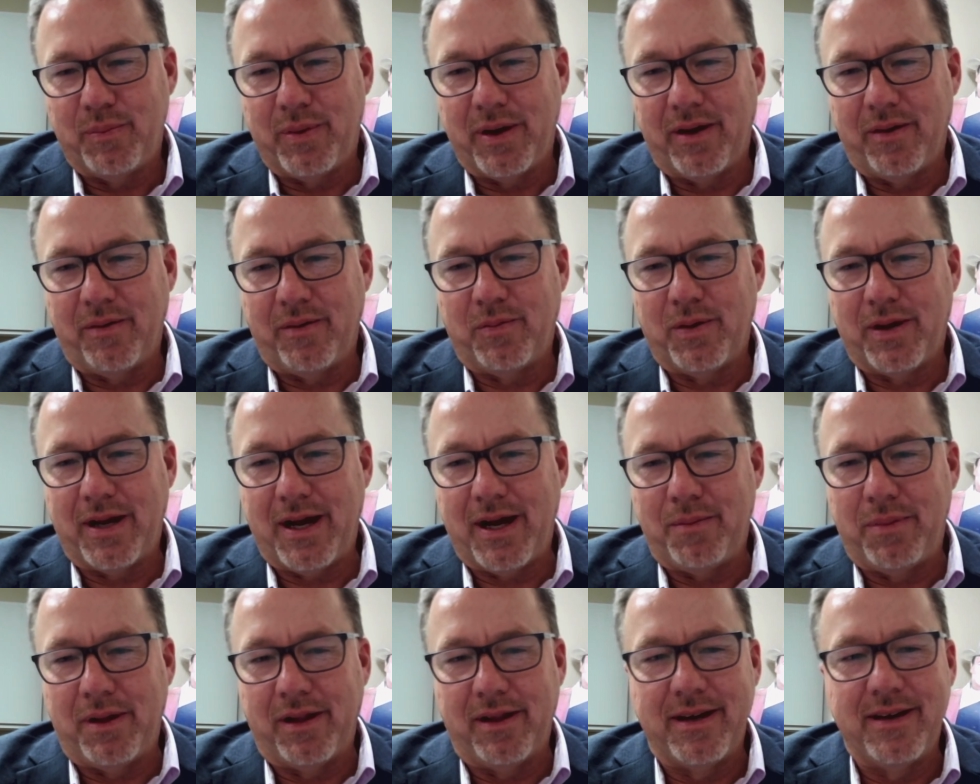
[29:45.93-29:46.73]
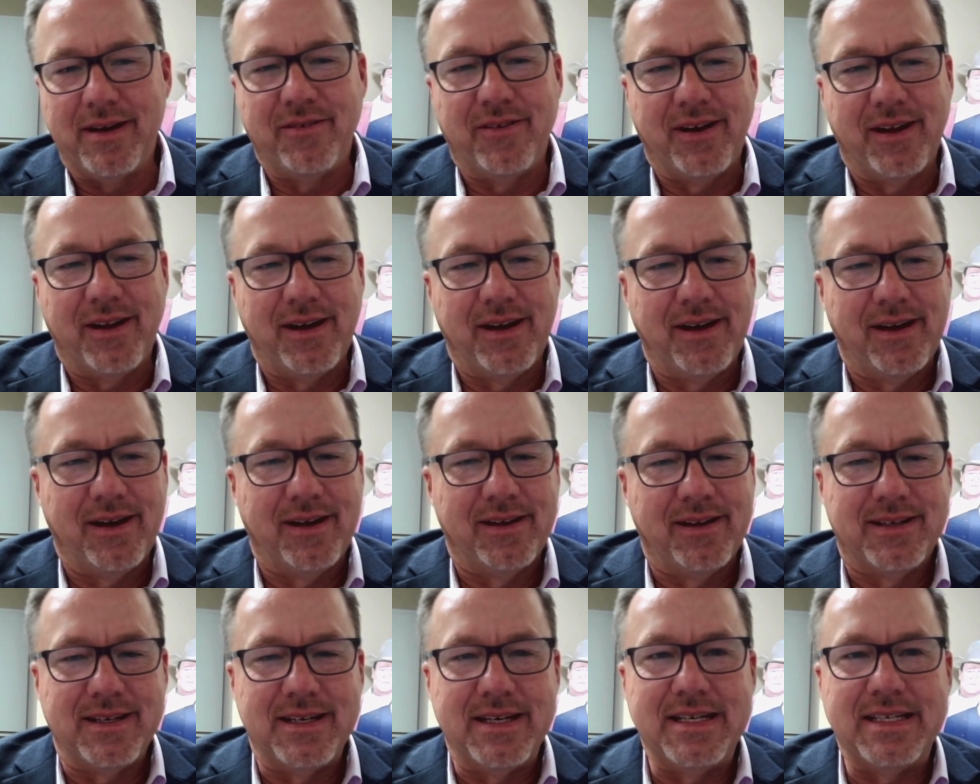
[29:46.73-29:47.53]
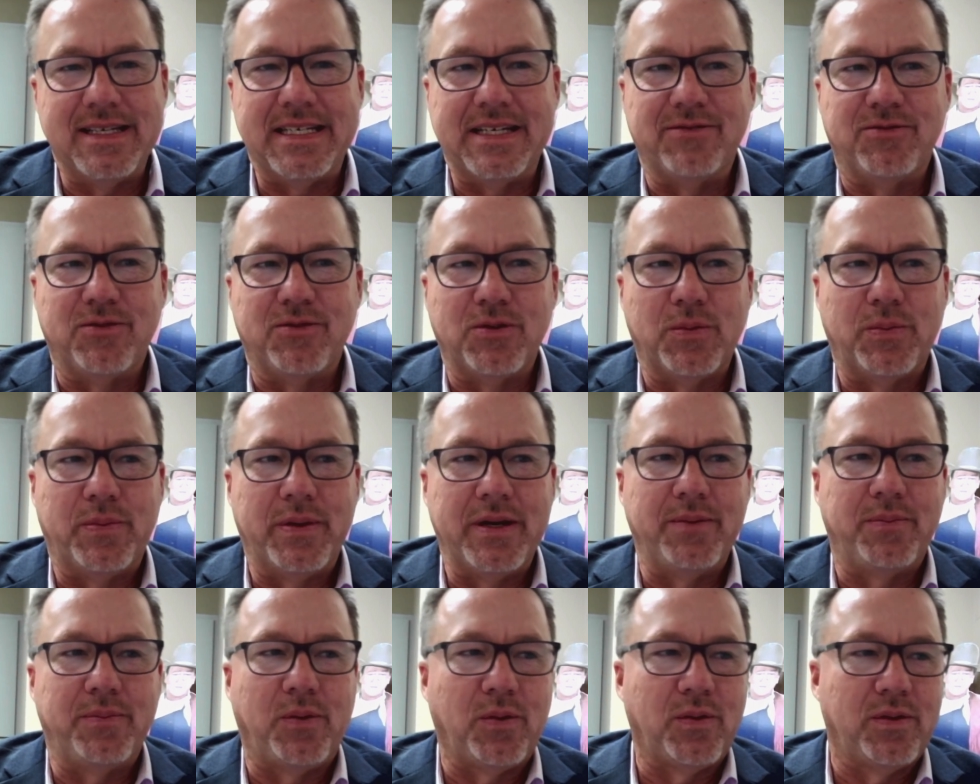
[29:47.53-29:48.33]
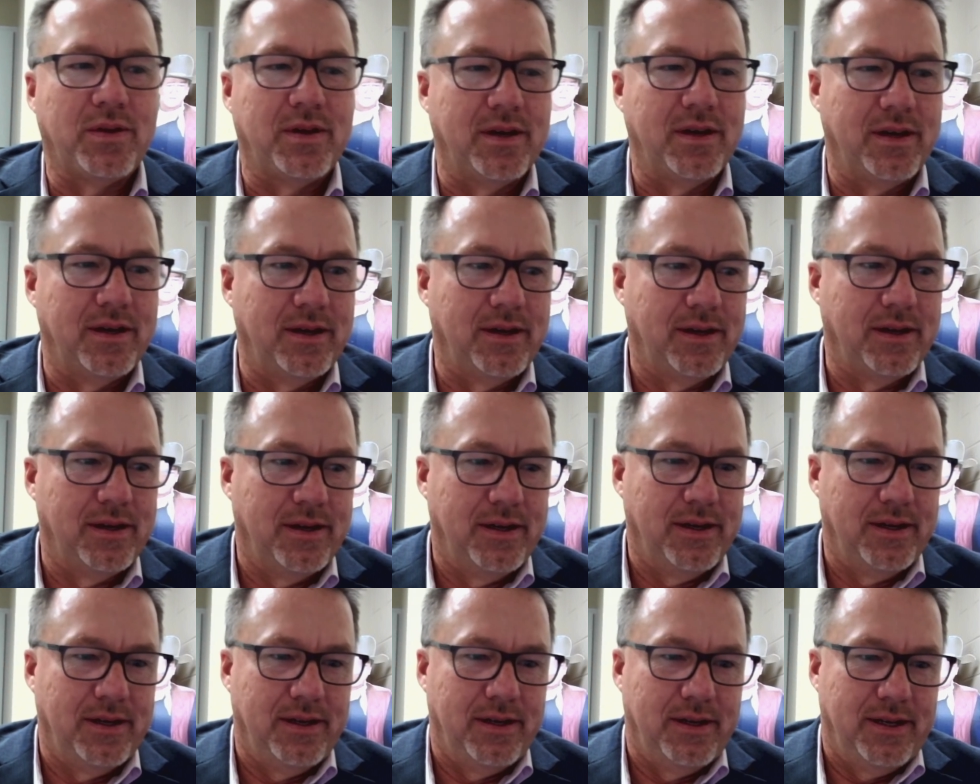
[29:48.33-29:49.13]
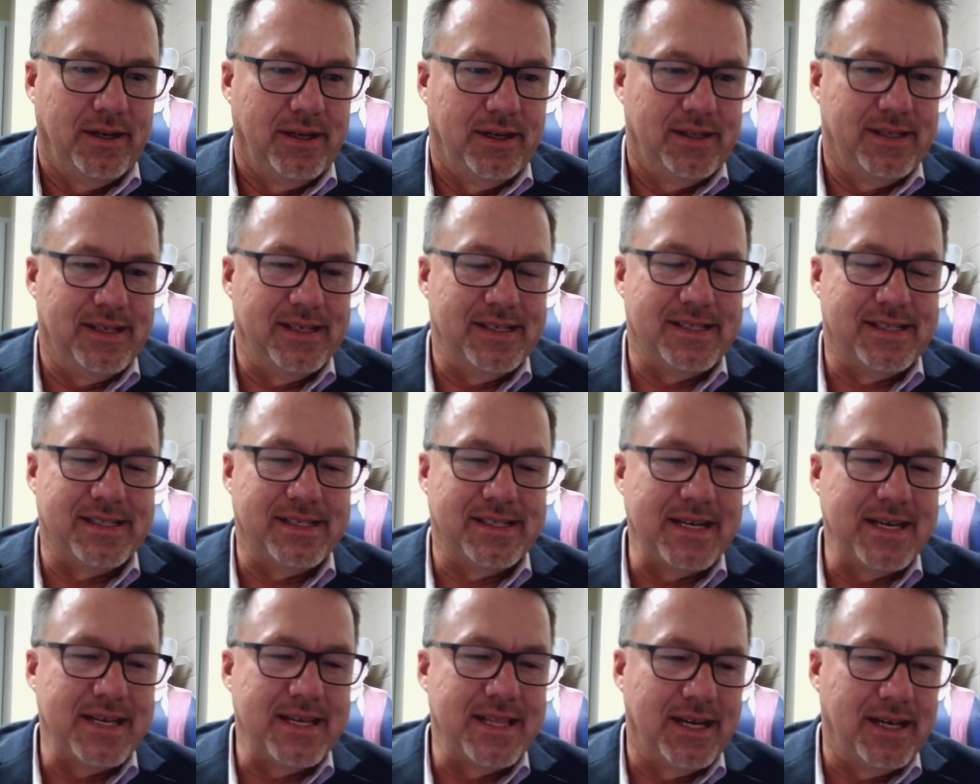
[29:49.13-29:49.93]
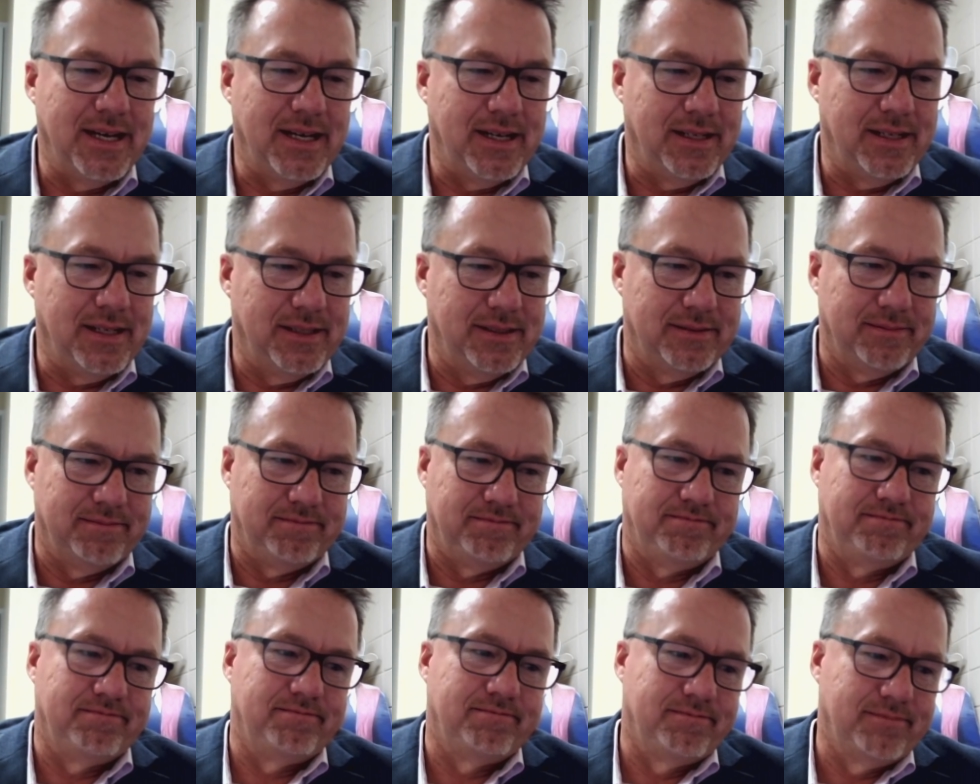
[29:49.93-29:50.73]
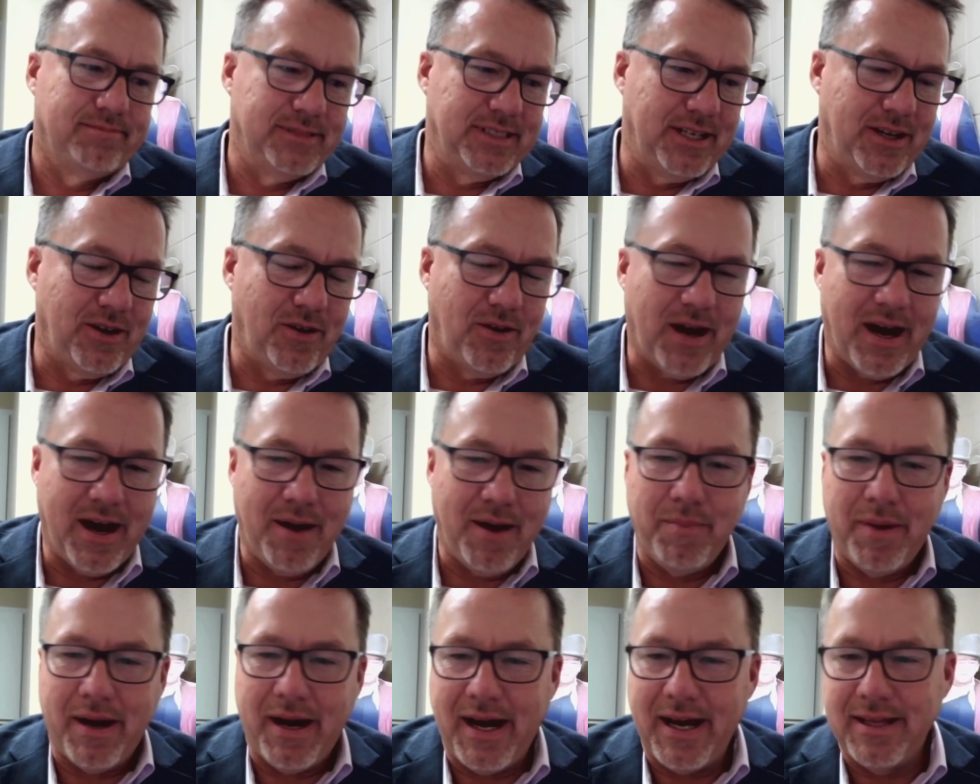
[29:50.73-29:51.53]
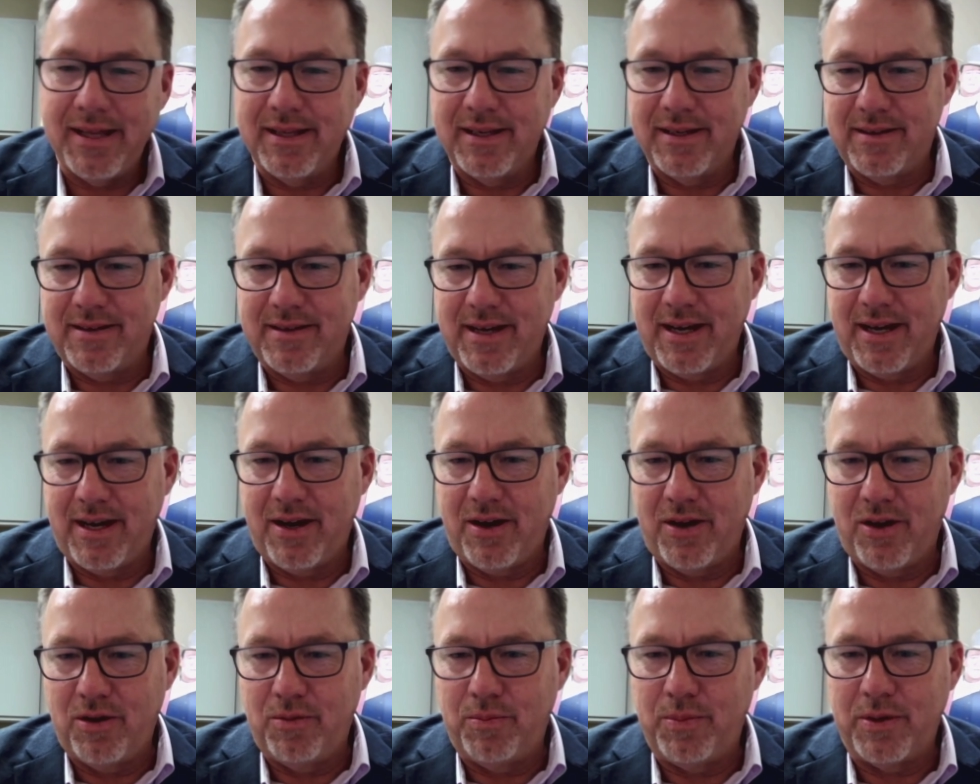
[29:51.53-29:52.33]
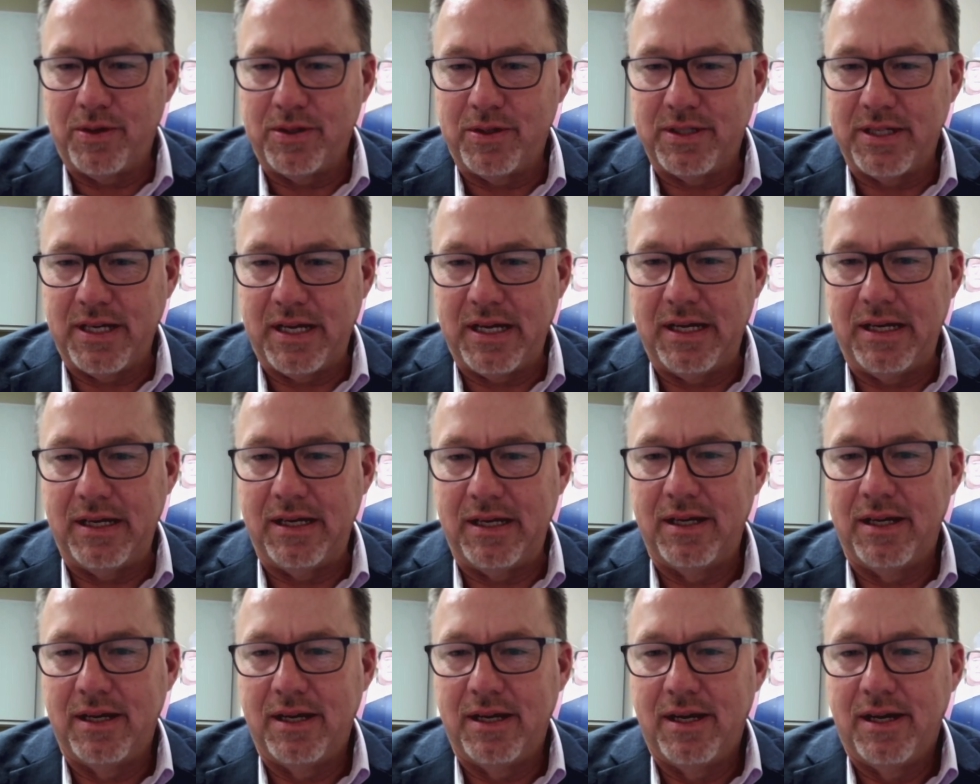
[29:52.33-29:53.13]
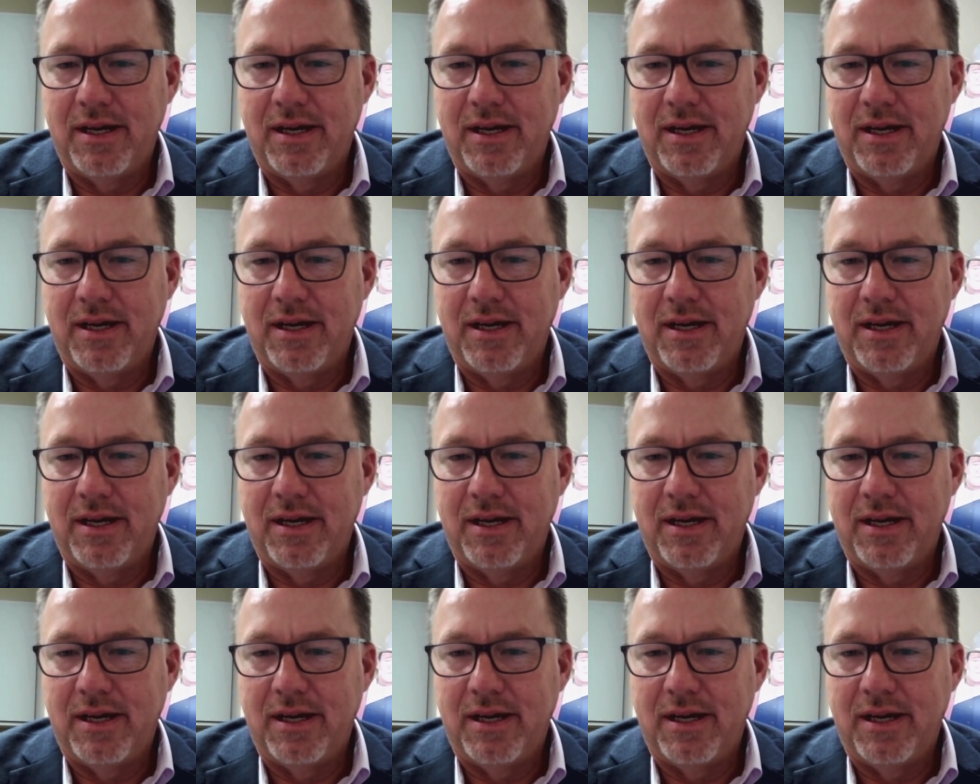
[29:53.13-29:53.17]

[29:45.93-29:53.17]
But when I believe in it, it's easy for people to see that I'm behind this thing 100%.